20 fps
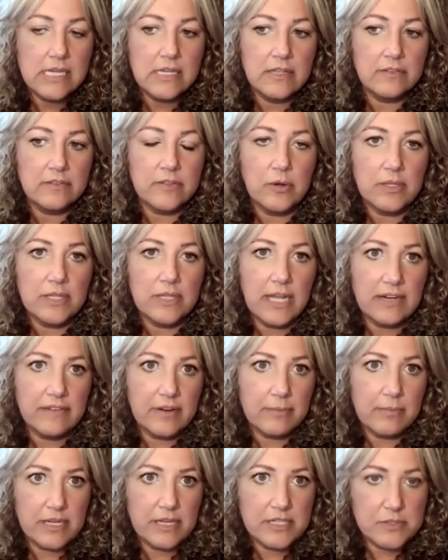So a lot of our
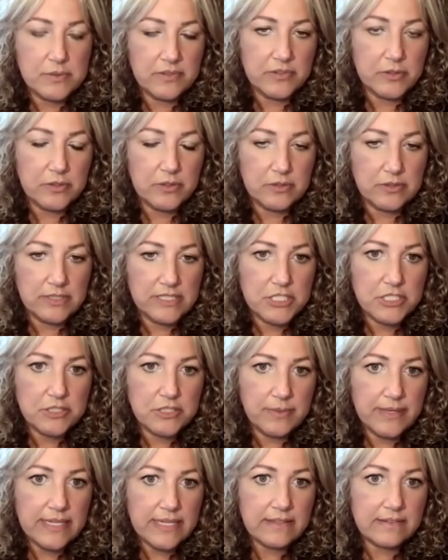modules are only 2
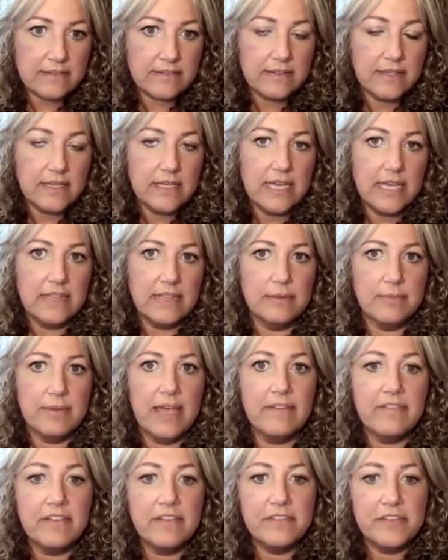weeks, and then we
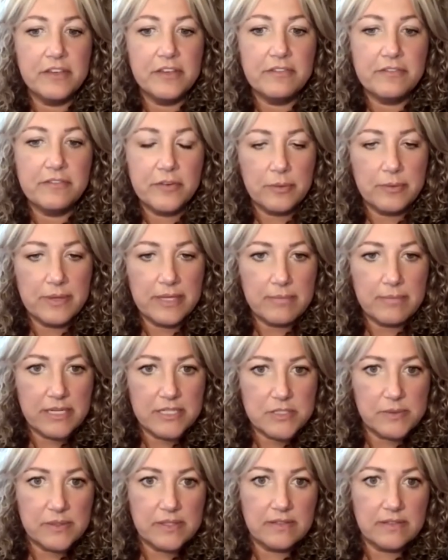have a few 4-week
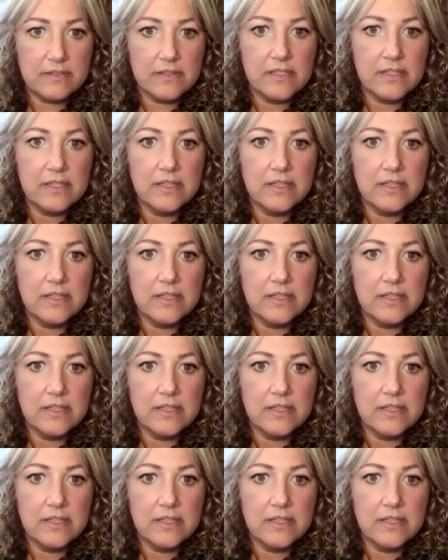modules.